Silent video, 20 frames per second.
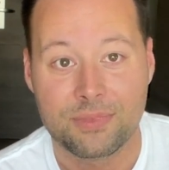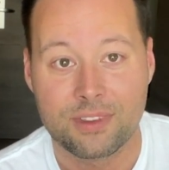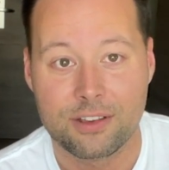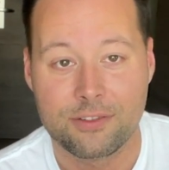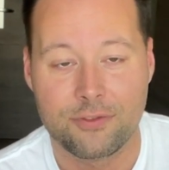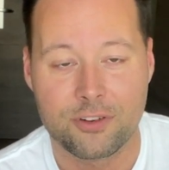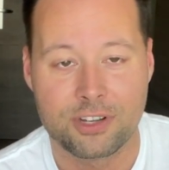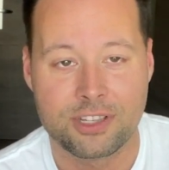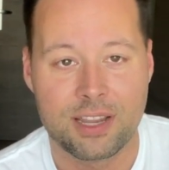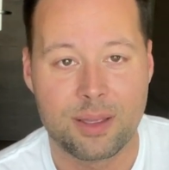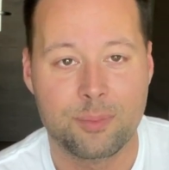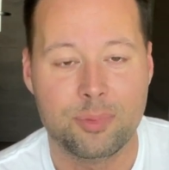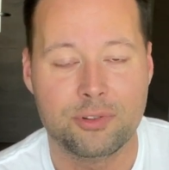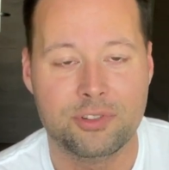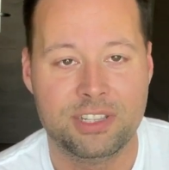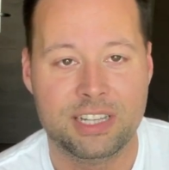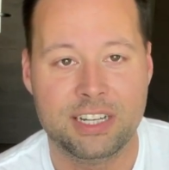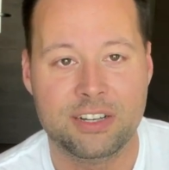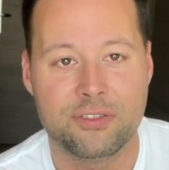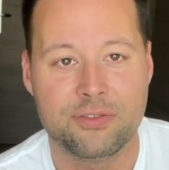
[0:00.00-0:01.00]
For example,
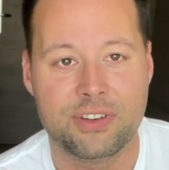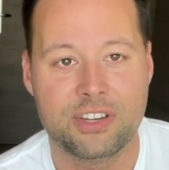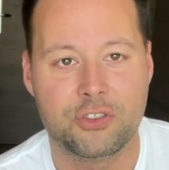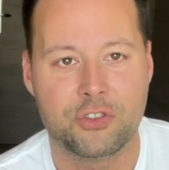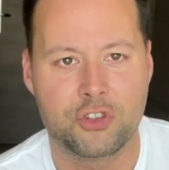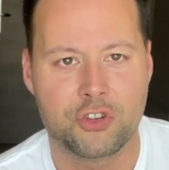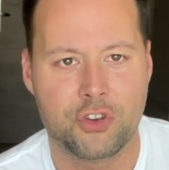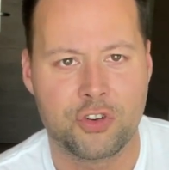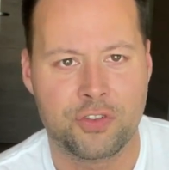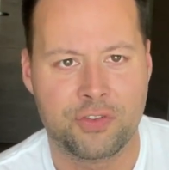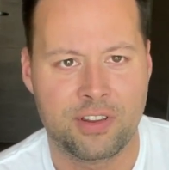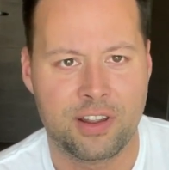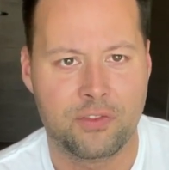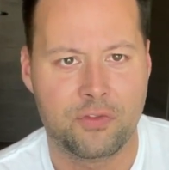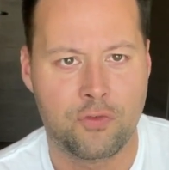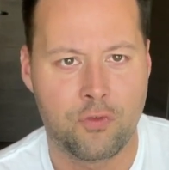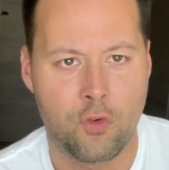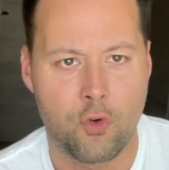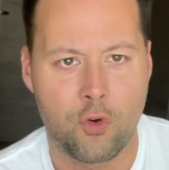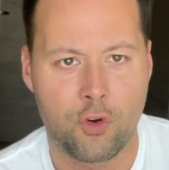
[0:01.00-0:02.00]
dinner is served
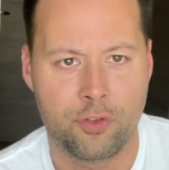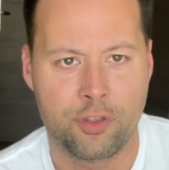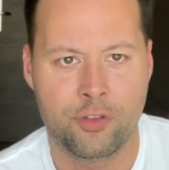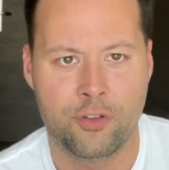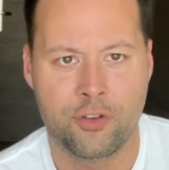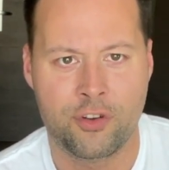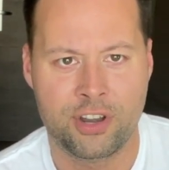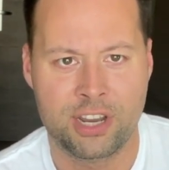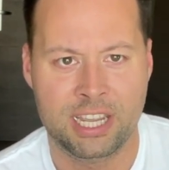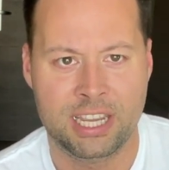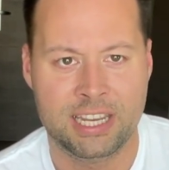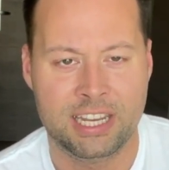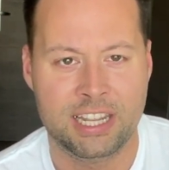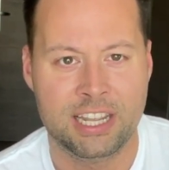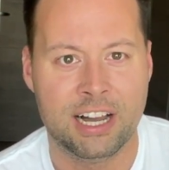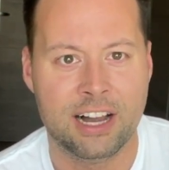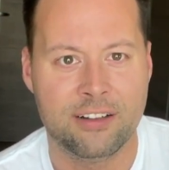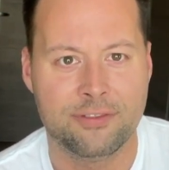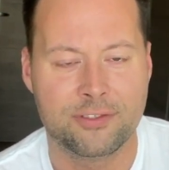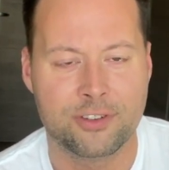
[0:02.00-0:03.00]
at 4:30 in the
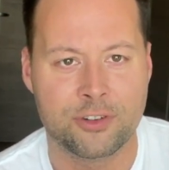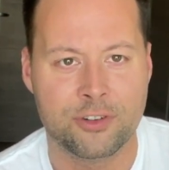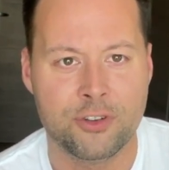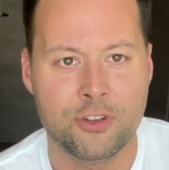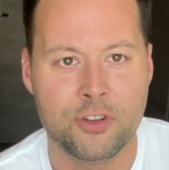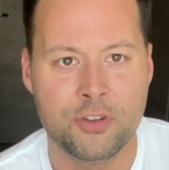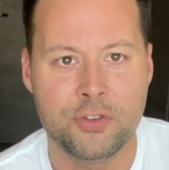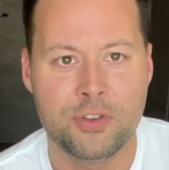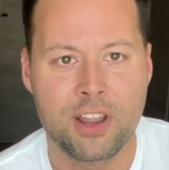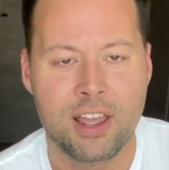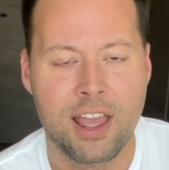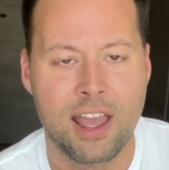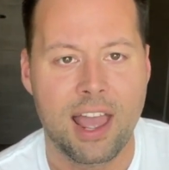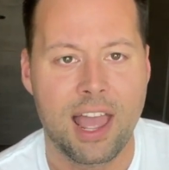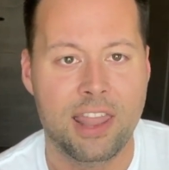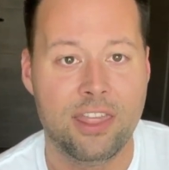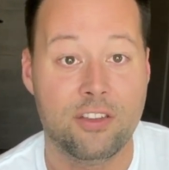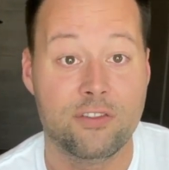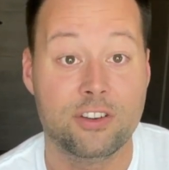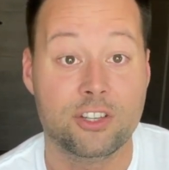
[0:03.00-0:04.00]
afternoon,
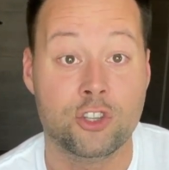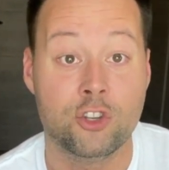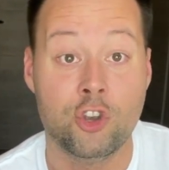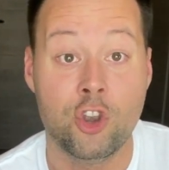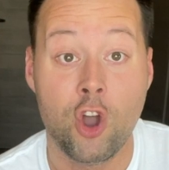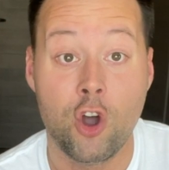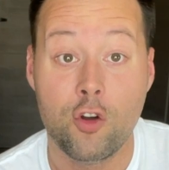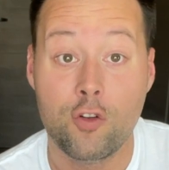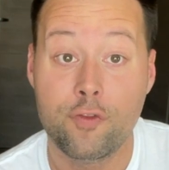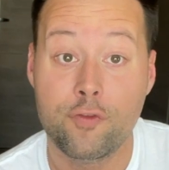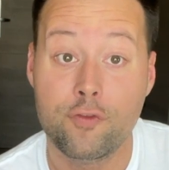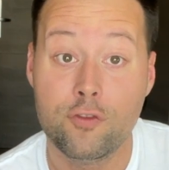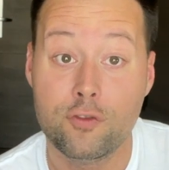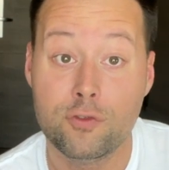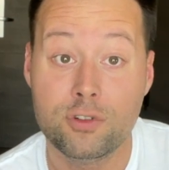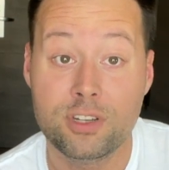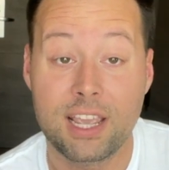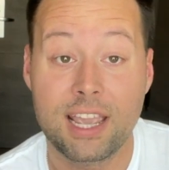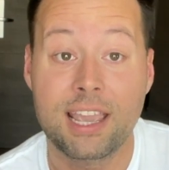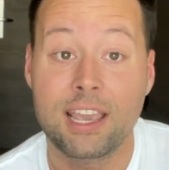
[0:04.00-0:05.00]
and there is no
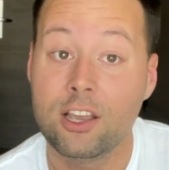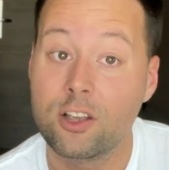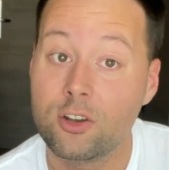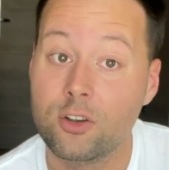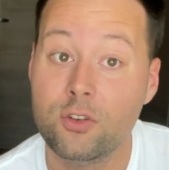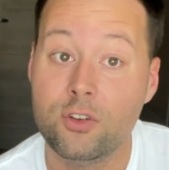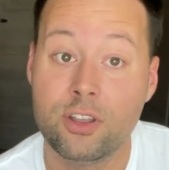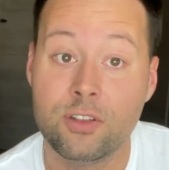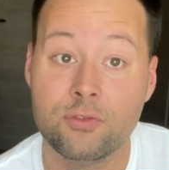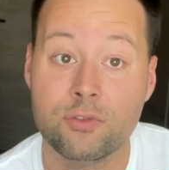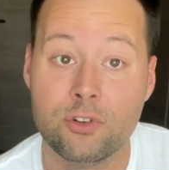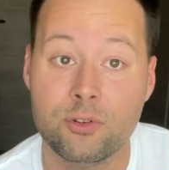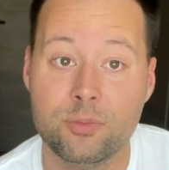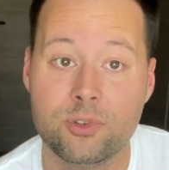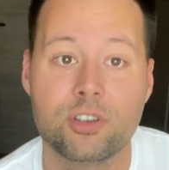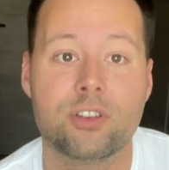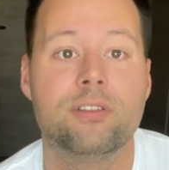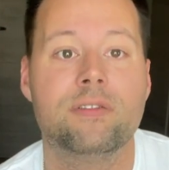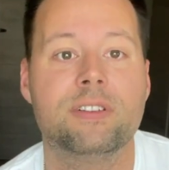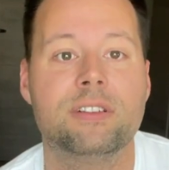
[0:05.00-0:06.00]
food, including room
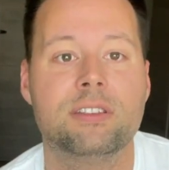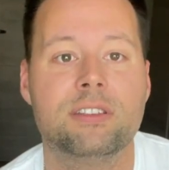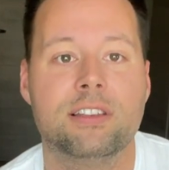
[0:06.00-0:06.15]
service.